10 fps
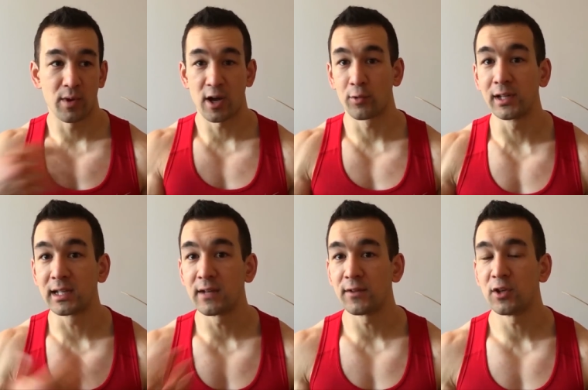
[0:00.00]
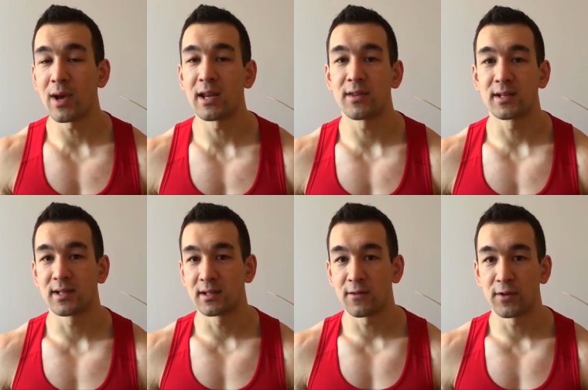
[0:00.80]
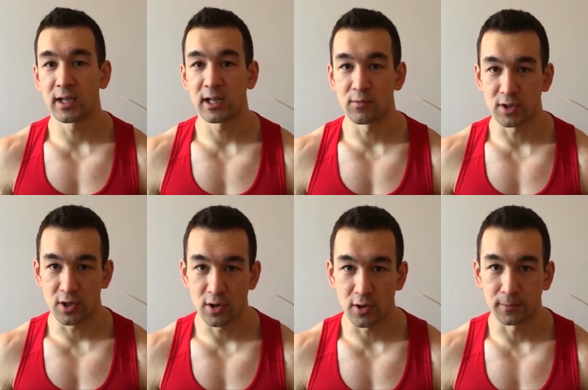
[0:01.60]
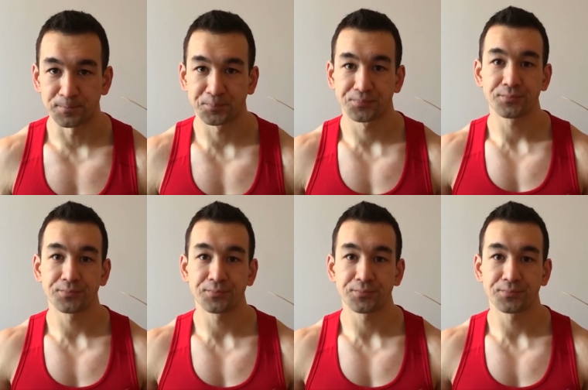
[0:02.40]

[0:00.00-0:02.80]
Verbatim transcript: without really giving you anything significant in return.